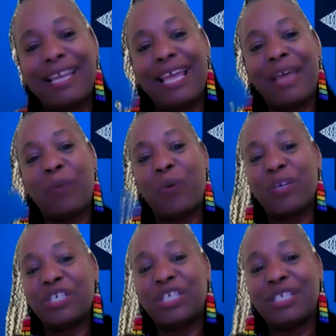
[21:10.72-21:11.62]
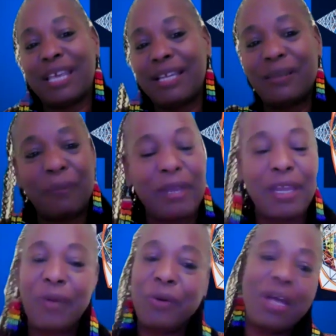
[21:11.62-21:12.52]
and what she said to me,
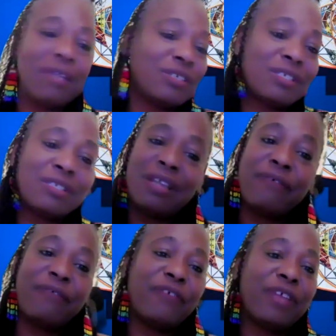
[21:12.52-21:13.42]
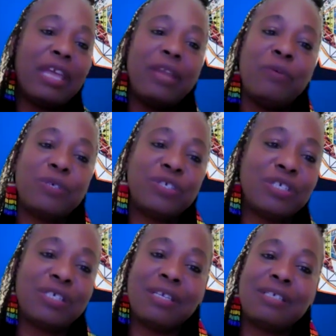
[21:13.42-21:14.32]
I'll just never forget. It was
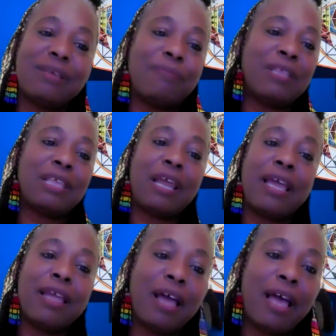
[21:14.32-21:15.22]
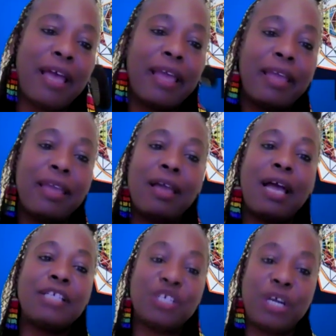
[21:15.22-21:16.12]
just something that I
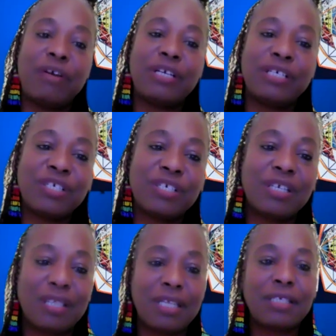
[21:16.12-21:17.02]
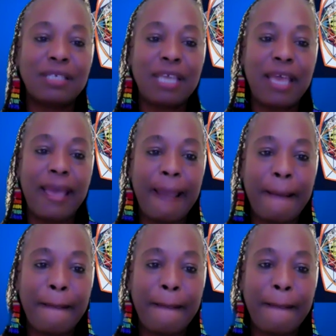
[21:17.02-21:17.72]
cherish to this day.